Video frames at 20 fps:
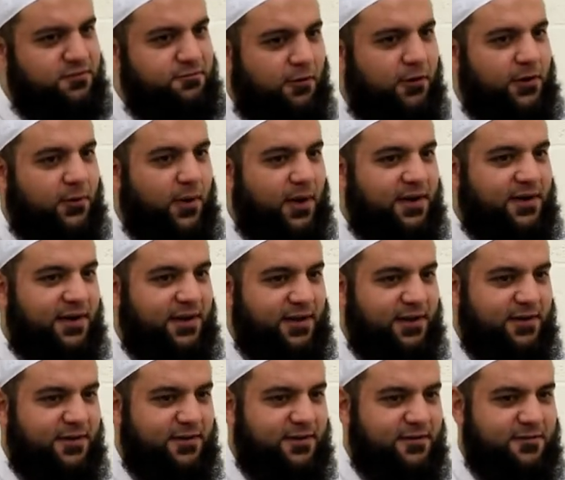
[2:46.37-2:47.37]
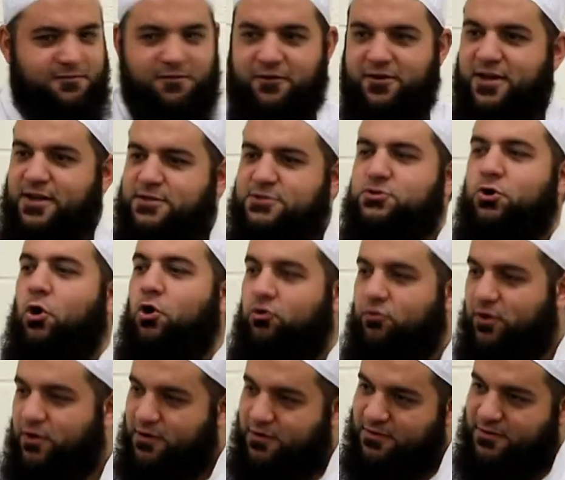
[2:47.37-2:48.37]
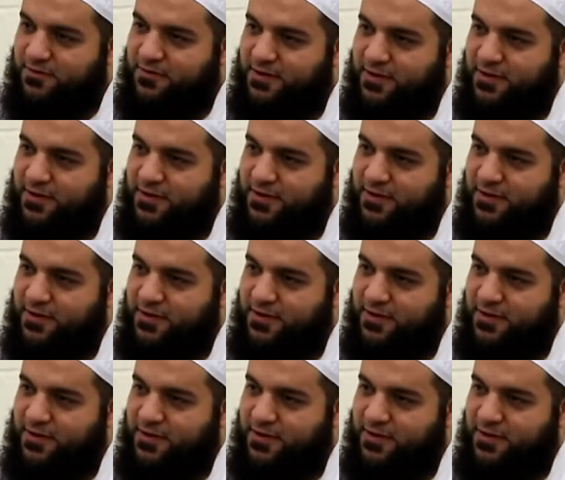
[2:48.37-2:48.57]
very quickly, very intolerant,